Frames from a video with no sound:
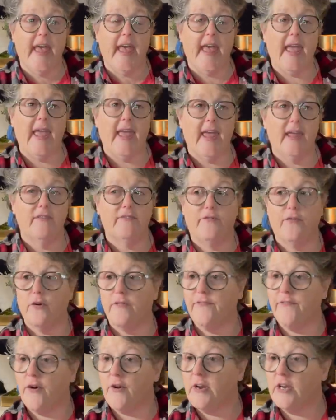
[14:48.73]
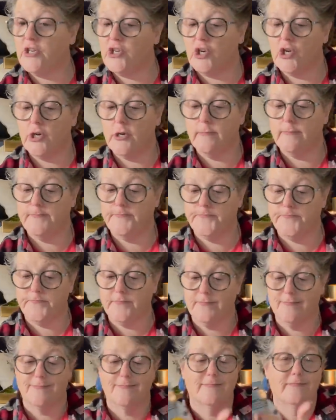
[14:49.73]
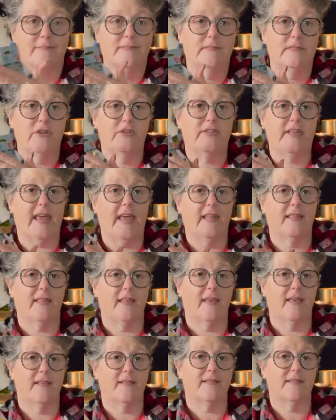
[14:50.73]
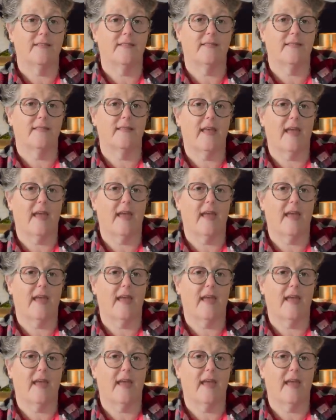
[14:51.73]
And for furniture, you take this